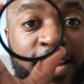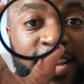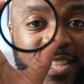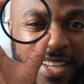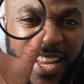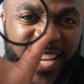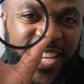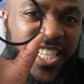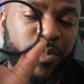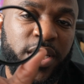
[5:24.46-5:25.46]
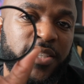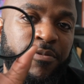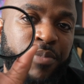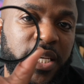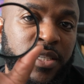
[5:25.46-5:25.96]
is an
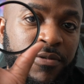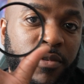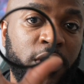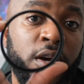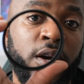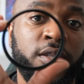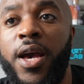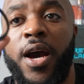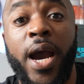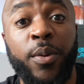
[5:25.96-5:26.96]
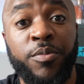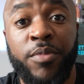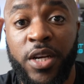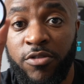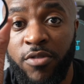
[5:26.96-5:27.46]
inexpensive piece of glass. I would
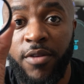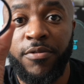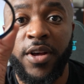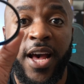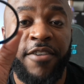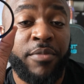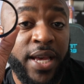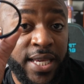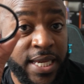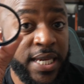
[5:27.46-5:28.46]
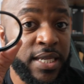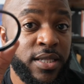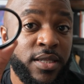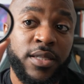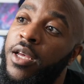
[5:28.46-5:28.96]
much rather have my
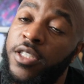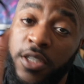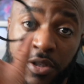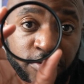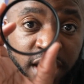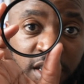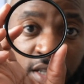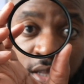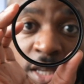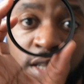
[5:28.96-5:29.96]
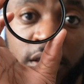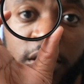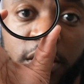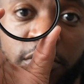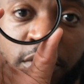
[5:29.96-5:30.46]
keys scratching
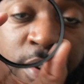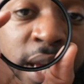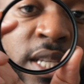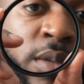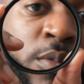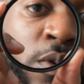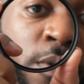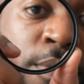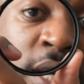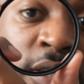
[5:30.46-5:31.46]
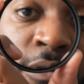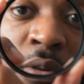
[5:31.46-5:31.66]
this replaceable piece of